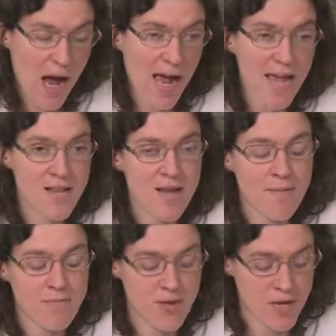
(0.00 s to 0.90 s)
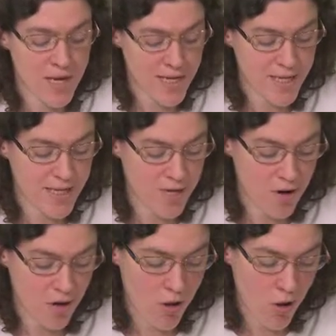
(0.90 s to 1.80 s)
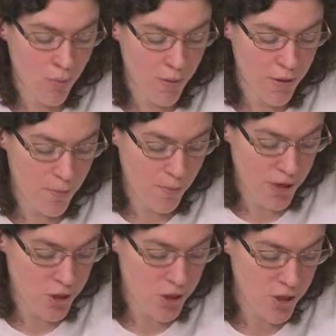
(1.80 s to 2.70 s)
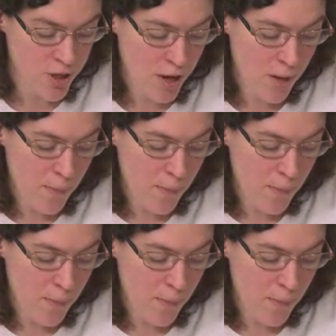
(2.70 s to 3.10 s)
I attempt to instill hope in the patient